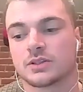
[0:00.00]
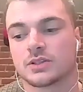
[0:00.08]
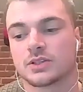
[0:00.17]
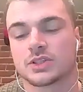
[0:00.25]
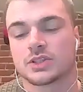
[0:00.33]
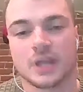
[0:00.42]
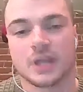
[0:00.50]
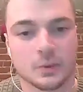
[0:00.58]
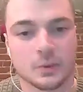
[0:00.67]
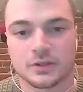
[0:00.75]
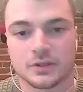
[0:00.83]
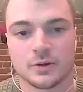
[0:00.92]
stay
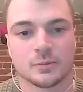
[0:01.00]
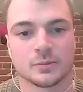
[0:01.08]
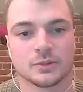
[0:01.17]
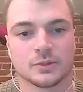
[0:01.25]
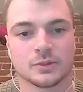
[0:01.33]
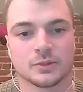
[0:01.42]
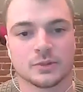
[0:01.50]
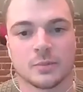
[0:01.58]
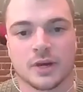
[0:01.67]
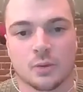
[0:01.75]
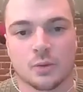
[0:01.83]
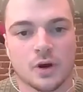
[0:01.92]
with them no matter
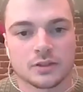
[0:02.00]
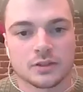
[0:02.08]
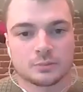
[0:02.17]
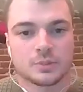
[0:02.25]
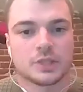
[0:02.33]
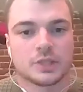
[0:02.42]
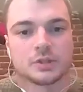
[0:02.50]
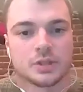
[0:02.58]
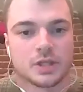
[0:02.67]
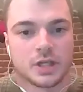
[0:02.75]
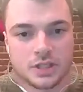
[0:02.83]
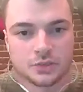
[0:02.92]
what people are
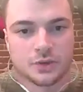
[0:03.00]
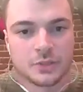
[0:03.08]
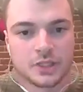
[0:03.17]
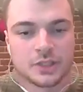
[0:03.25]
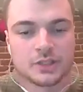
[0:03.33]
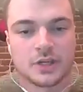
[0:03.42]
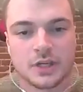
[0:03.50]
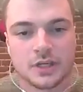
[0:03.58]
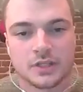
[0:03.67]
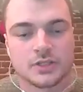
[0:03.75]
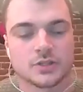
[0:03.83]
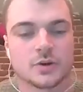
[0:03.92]
kind of screaming in your
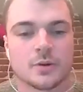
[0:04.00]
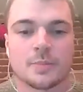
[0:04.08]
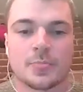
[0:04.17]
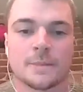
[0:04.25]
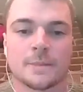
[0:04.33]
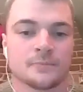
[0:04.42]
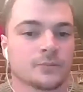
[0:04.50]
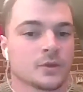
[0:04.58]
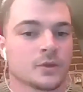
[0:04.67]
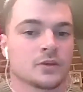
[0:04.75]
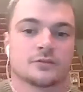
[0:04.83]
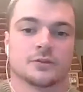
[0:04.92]
ear. So
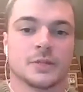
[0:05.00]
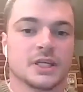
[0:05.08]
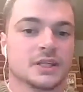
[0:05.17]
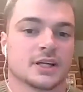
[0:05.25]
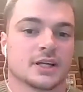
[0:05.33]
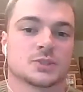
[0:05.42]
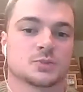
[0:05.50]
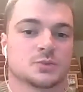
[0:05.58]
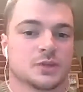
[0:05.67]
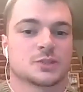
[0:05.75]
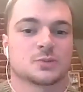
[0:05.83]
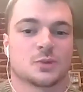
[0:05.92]
for me, that's
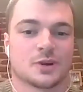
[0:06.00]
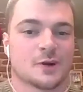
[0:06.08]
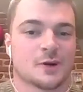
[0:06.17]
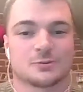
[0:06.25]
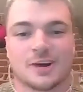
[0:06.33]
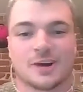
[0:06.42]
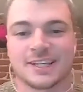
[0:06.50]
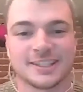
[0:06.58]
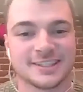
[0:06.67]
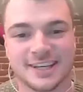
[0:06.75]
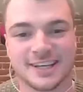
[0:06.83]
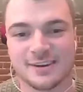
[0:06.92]
what I would write
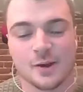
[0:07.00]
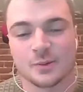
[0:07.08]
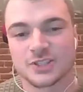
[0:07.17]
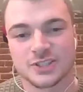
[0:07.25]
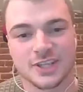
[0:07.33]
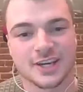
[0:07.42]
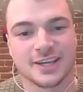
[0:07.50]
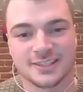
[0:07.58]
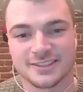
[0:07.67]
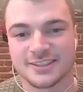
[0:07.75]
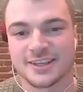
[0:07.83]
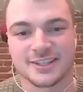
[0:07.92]
in that. I would
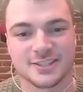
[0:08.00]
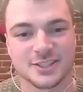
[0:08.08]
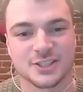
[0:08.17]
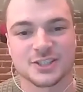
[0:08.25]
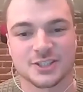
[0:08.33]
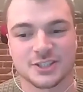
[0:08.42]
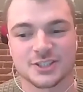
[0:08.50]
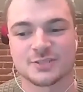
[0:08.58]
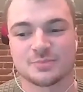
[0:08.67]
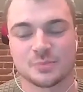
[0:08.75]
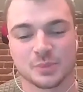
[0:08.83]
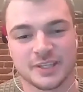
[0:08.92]
say, yeah,
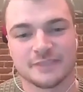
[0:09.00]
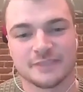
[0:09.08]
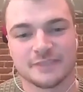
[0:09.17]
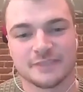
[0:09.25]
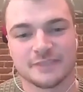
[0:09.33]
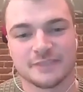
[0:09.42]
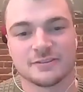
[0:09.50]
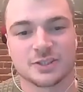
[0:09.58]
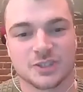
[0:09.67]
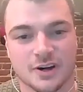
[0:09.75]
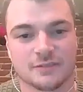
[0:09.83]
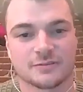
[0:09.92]
just believe in
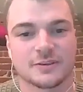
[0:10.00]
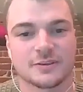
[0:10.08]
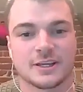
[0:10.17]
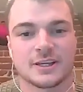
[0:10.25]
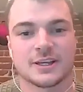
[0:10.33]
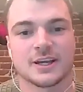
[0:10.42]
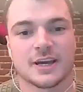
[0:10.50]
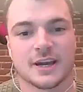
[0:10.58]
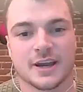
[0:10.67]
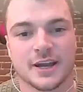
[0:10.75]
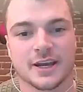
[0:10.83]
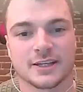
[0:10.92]
yourself
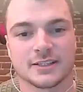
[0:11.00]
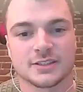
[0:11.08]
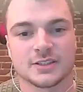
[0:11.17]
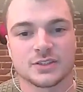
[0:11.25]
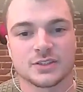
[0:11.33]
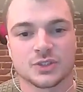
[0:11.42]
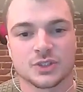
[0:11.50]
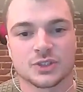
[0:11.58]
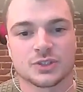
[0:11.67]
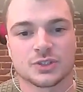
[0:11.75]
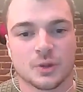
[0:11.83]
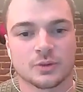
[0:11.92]
and
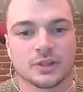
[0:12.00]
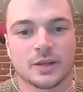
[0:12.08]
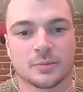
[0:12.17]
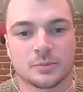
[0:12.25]
just don't